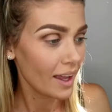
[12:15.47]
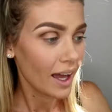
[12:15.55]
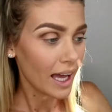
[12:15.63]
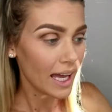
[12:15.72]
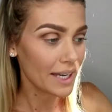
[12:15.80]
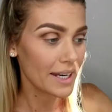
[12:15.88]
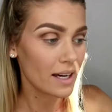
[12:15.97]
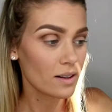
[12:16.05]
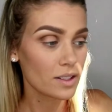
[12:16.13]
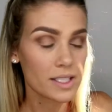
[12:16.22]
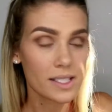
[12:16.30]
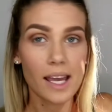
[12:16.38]
And now I'll
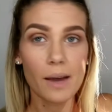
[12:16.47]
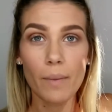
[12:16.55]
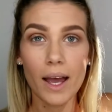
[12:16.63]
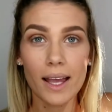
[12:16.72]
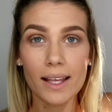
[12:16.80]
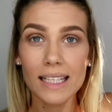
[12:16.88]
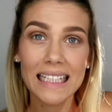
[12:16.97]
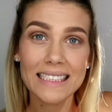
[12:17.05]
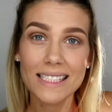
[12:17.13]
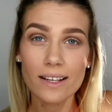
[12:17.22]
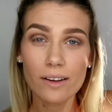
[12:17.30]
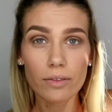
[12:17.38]
just get my
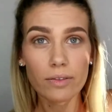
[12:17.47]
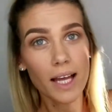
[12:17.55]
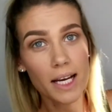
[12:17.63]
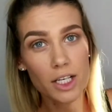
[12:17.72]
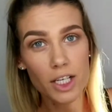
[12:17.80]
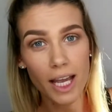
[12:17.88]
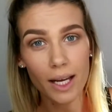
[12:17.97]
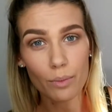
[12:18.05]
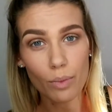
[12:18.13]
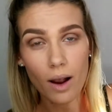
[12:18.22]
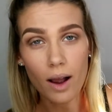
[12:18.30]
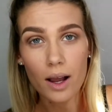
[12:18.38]
classic flat shader
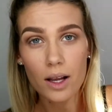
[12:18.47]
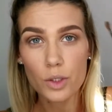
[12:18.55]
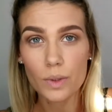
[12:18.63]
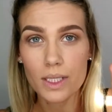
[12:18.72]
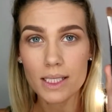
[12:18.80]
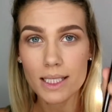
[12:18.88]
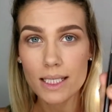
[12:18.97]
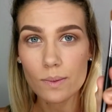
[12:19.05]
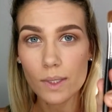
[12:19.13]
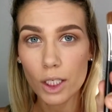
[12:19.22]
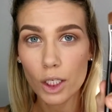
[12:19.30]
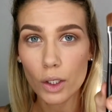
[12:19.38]
brush, which is this
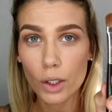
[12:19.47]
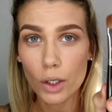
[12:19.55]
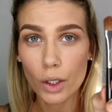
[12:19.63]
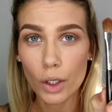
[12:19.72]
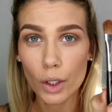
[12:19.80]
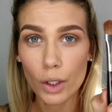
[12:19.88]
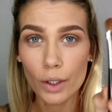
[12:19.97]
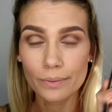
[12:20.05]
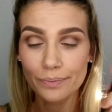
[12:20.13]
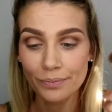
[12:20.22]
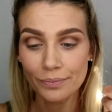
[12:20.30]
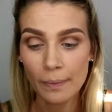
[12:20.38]
one here,
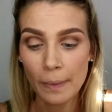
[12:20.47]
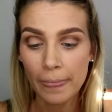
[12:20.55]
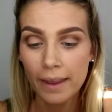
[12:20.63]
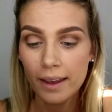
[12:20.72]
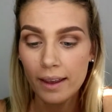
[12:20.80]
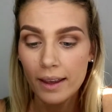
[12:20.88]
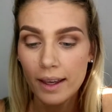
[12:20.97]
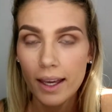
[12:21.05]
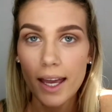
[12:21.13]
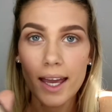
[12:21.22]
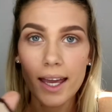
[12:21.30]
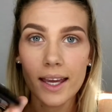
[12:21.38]

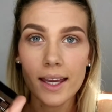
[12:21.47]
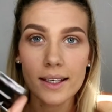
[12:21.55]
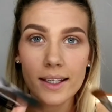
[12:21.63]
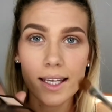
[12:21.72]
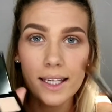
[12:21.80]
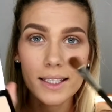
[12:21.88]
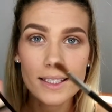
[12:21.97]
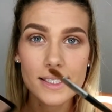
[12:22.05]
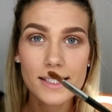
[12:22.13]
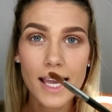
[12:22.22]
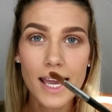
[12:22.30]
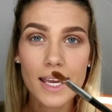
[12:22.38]
and getting the
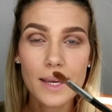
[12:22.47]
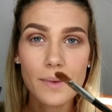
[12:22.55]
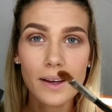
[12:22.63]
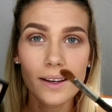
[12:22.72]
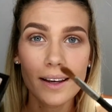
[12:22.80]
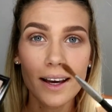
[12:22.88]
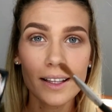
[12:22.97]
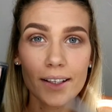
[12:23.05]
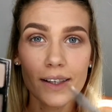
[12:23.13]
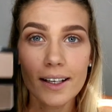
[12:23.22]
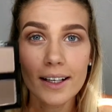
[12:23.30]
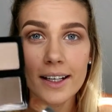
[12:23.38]
same
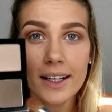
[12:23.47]
color.